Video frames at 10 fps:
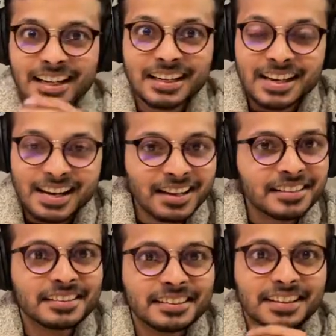
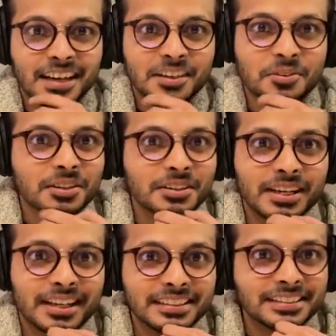Nothing. I don't hear
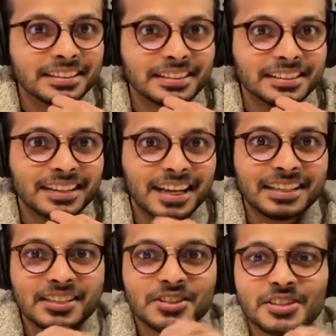anything. I
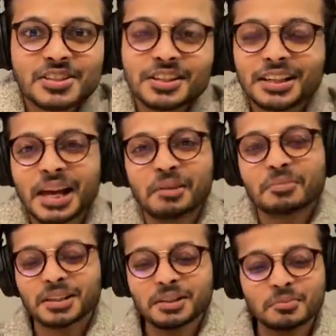can just hear
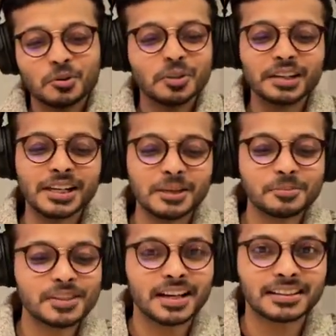Emily move her
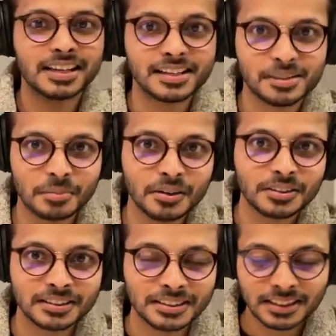lips, and that's about
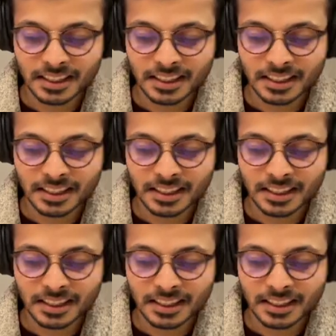it.